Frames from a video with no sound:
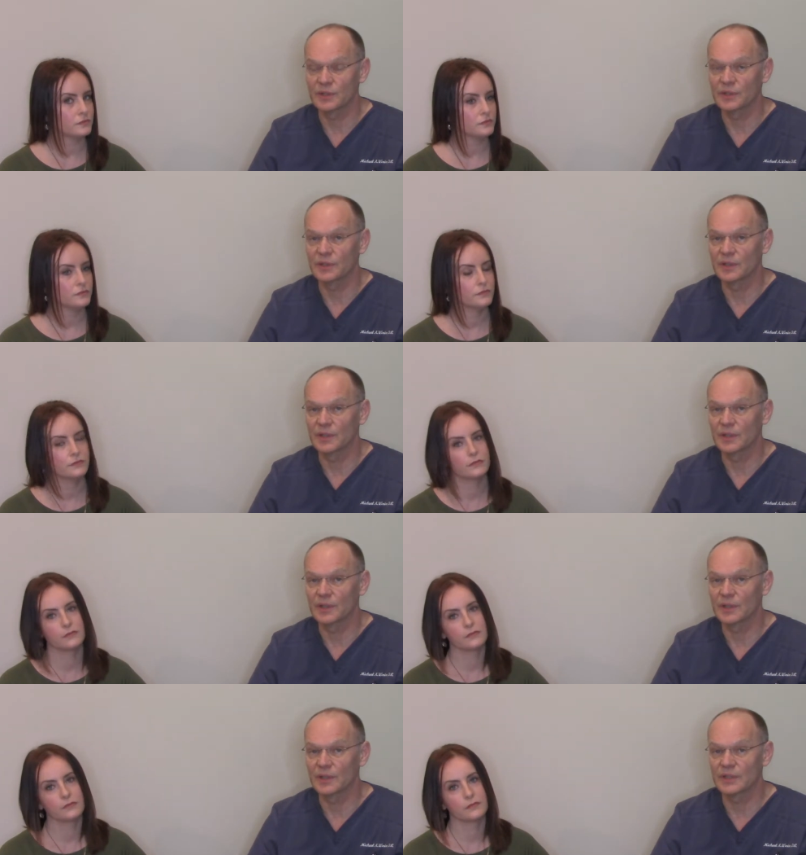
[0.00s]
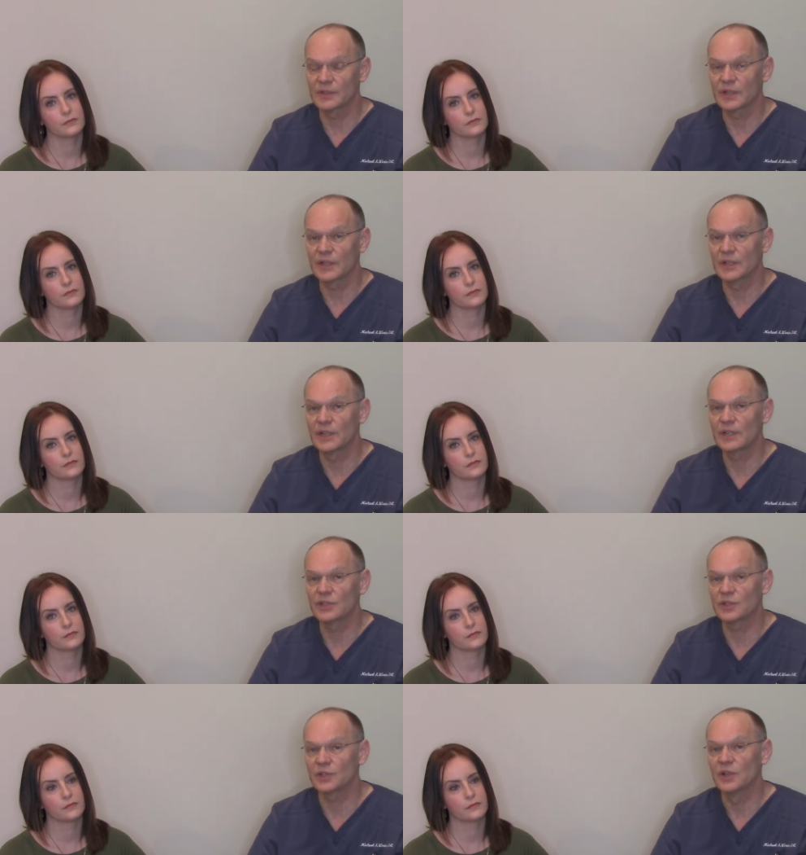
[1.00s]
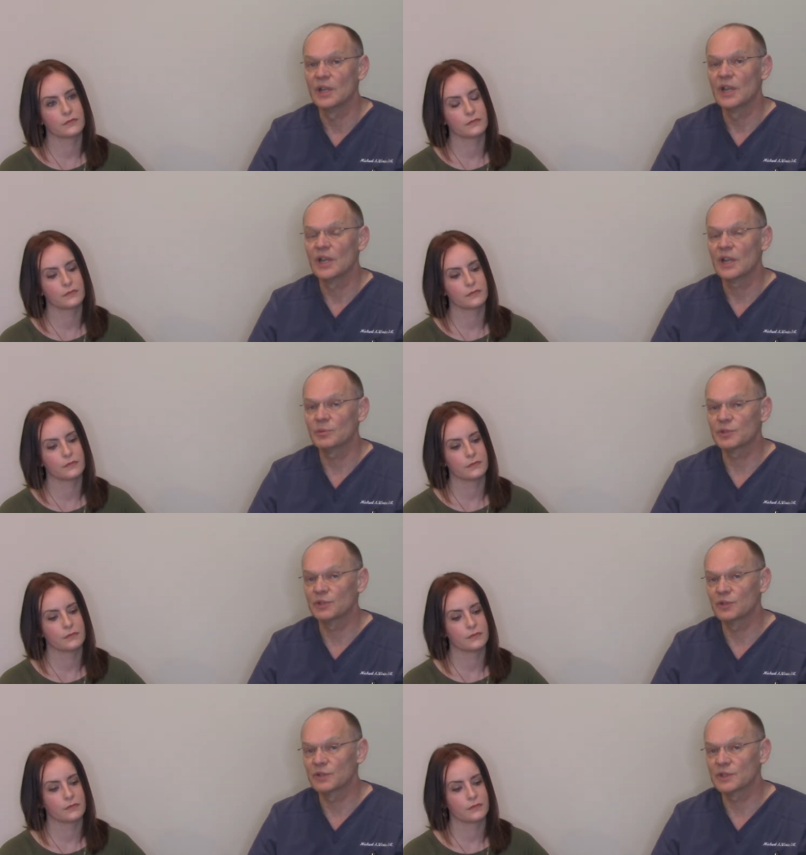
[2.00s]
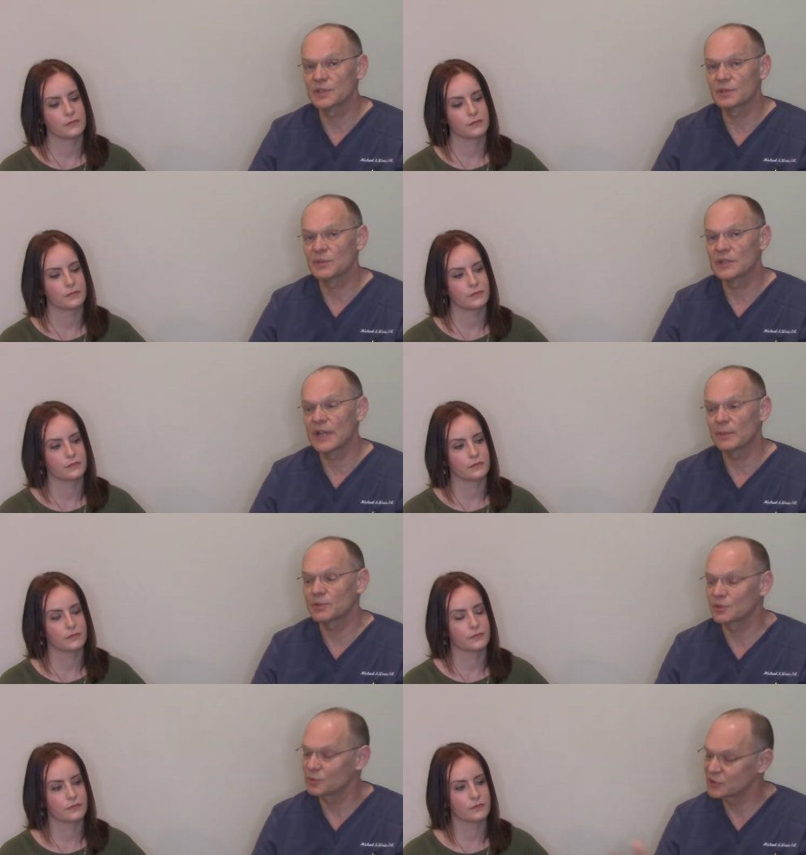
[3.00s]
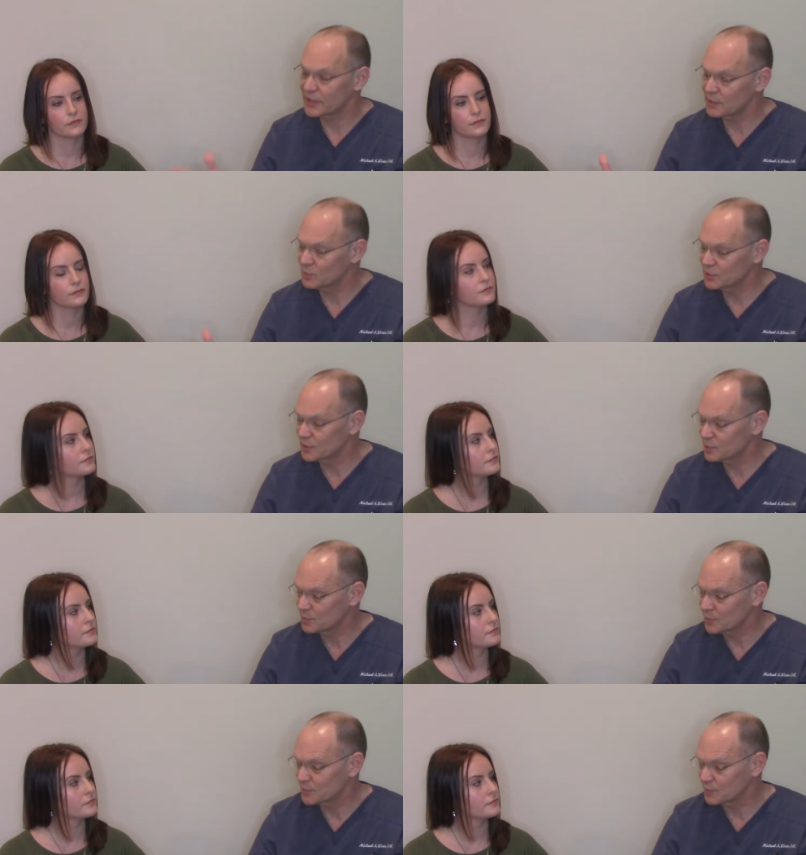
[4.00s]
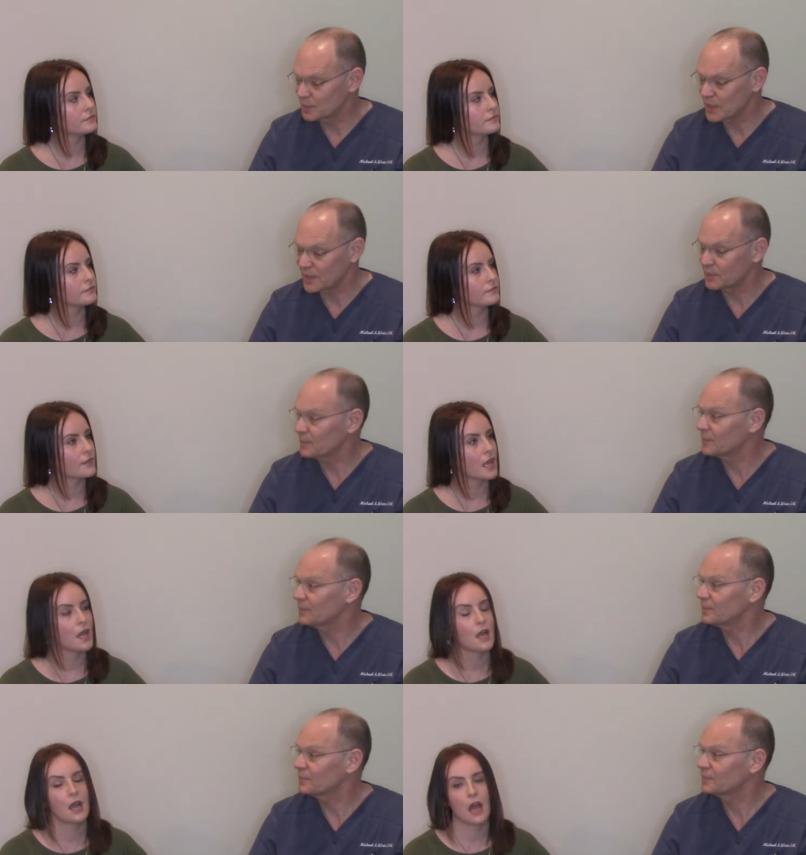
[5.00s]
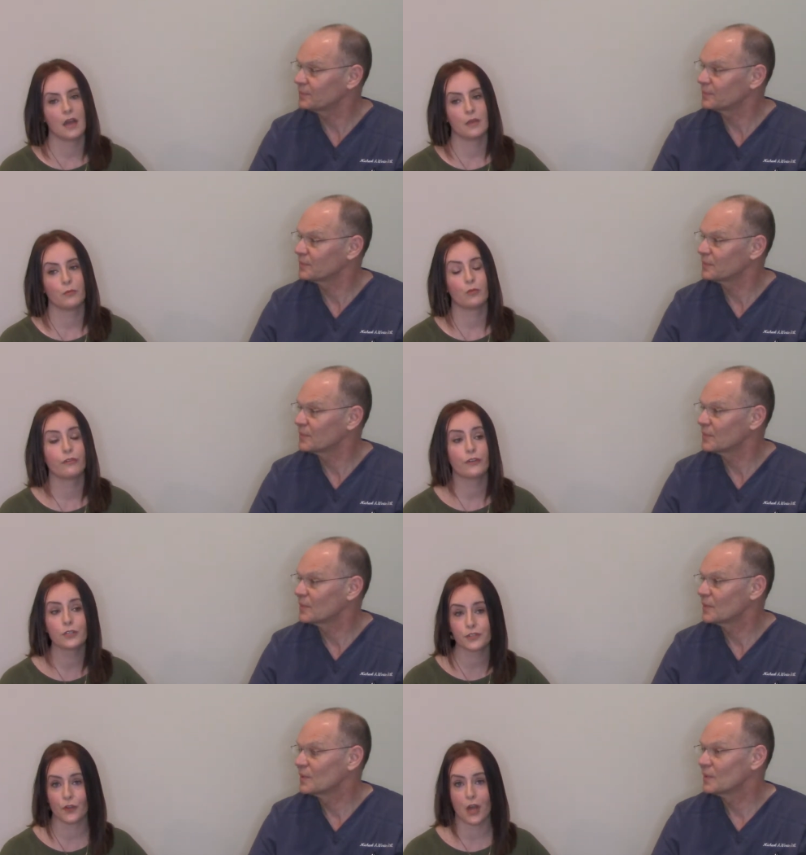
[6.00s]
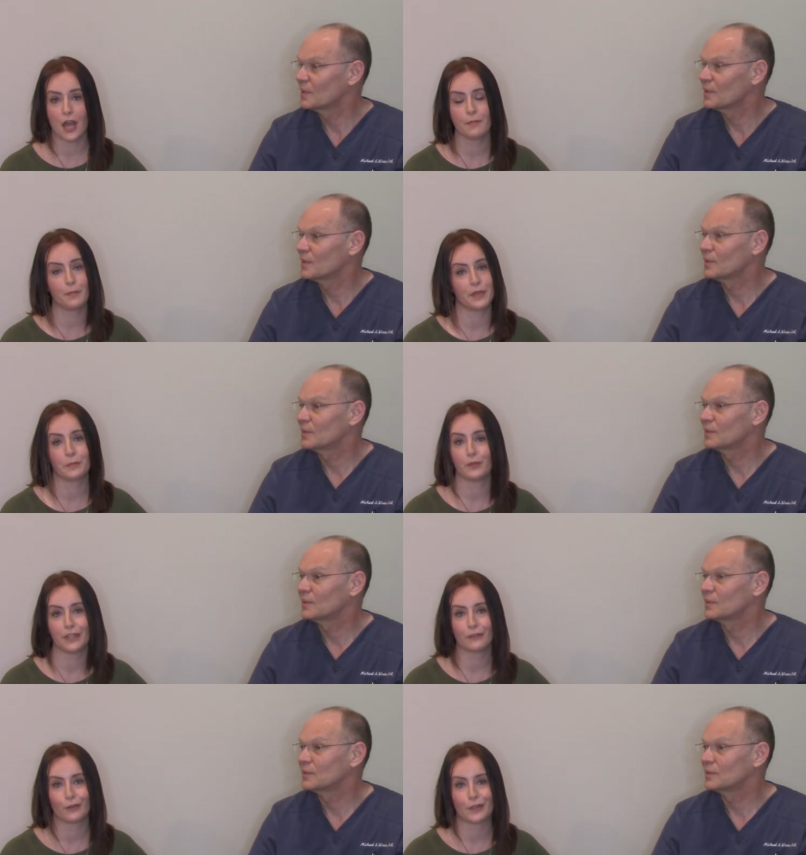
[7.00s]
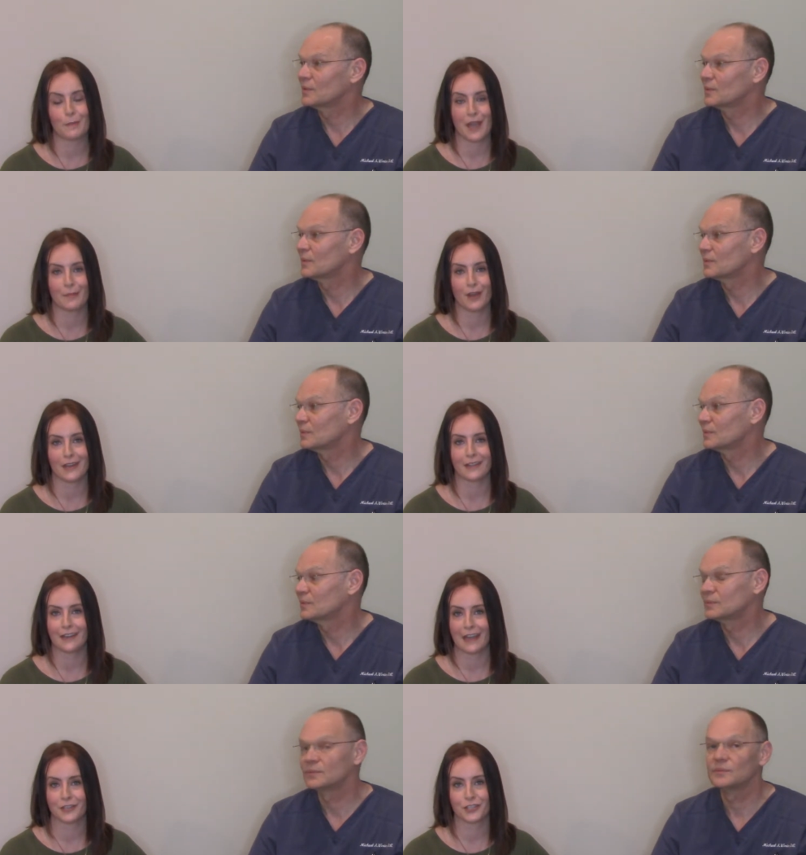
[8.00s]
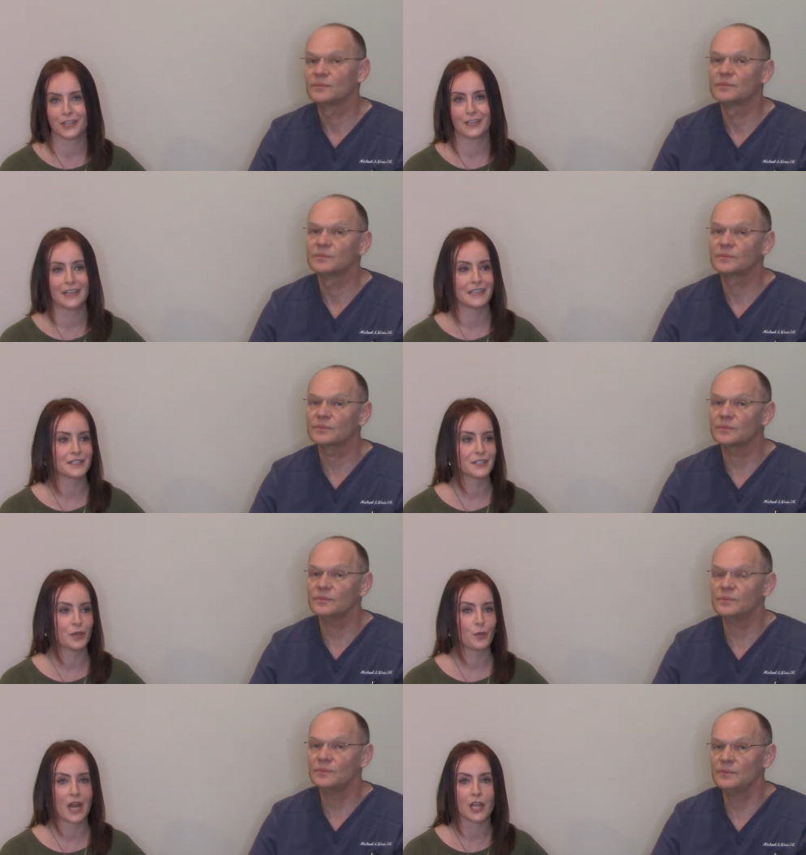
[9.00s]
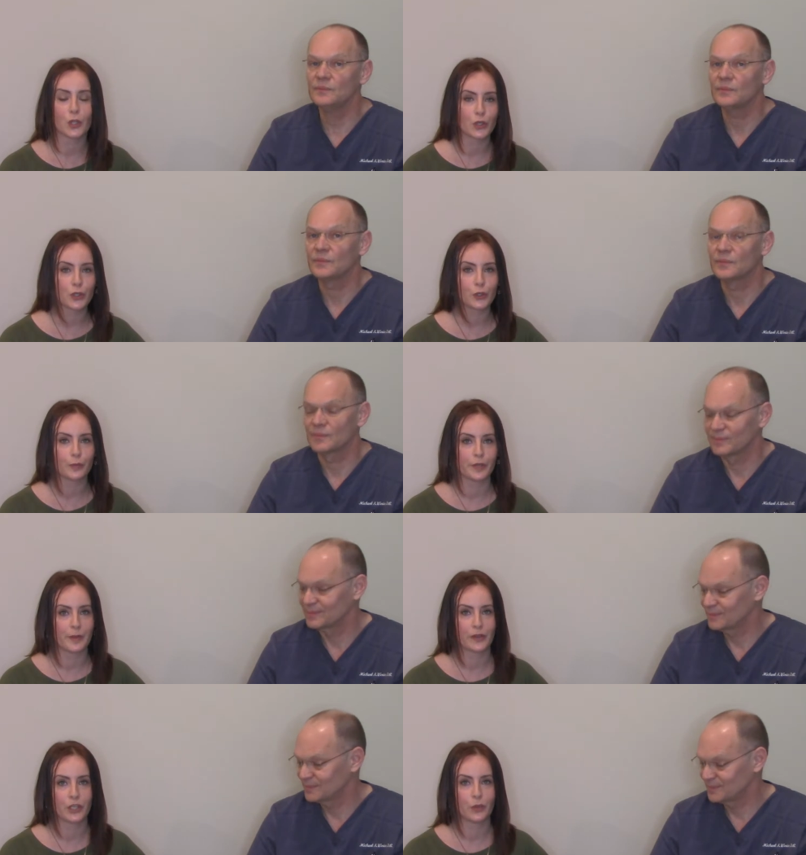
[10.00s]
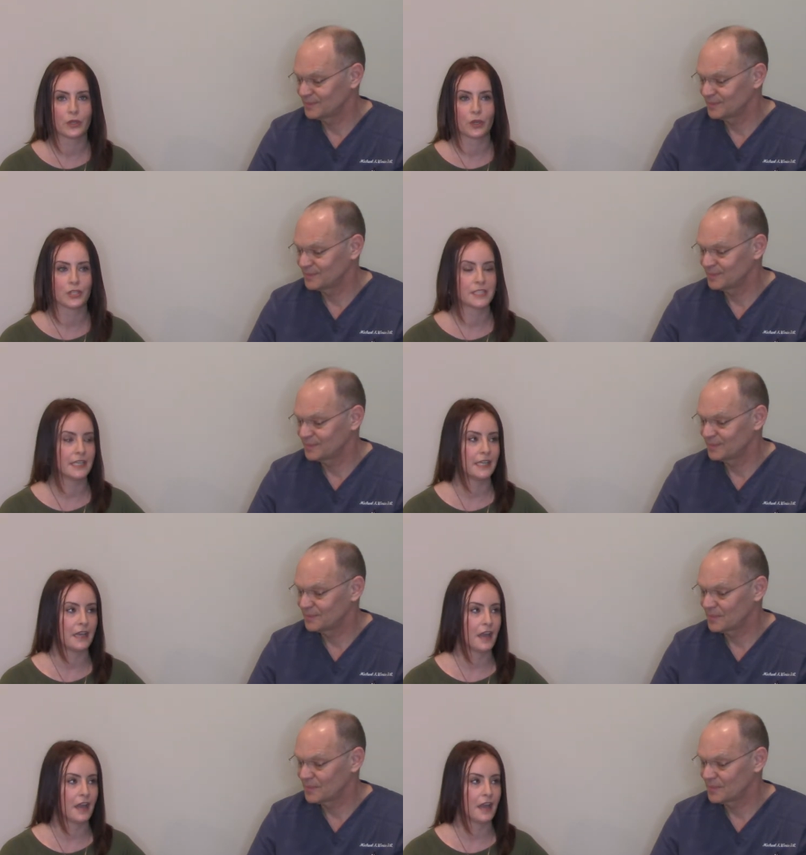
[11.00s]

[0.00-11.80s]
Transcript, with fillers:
Speaker 1: and things of that nature, helps the nervous system adapt. So Jackie, what did you experience from that?
Speaker 2: Um, well, first of all, I'm a big believer in the mind body connection. And so when I learned a little bit about QNRT,